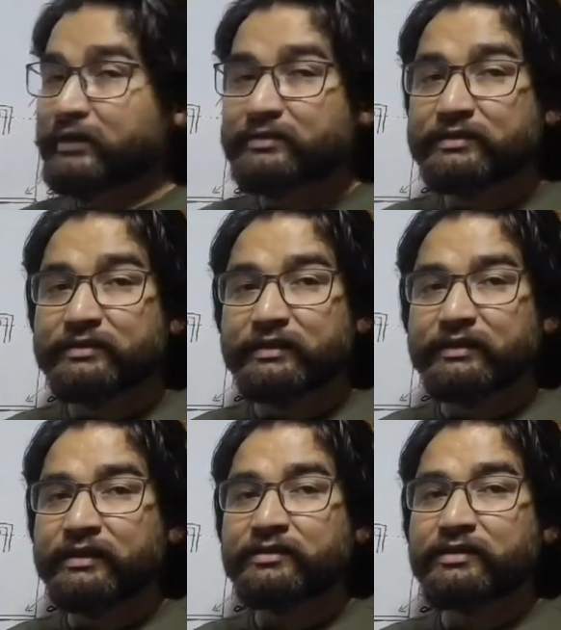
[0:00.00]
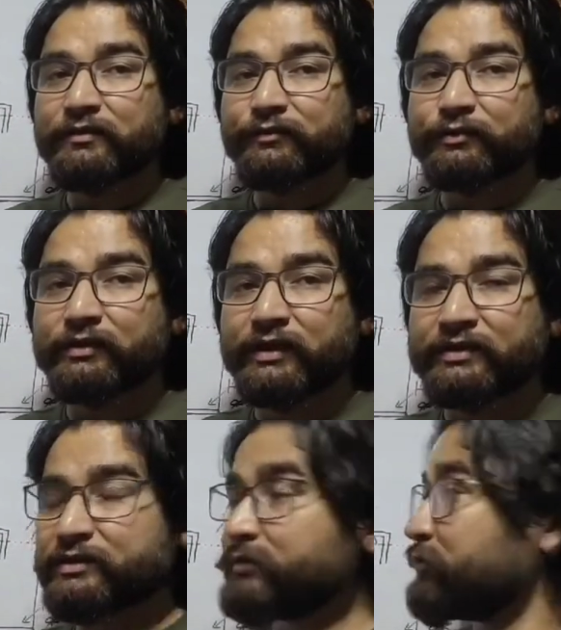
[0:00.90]
concentrated sulfuric
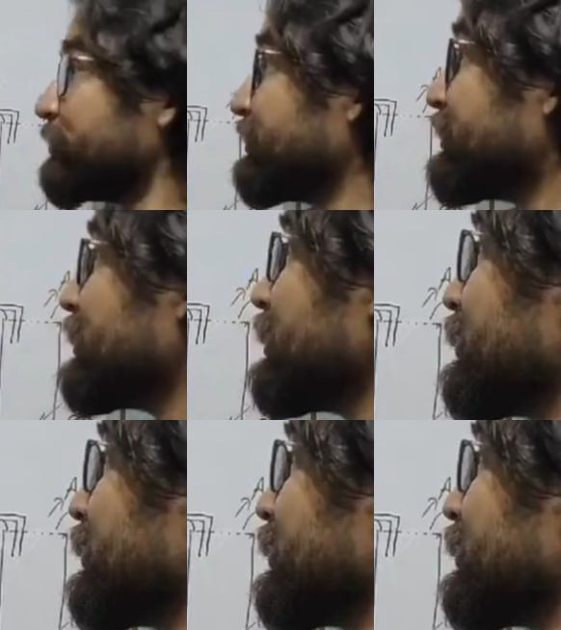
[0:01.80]
acid from the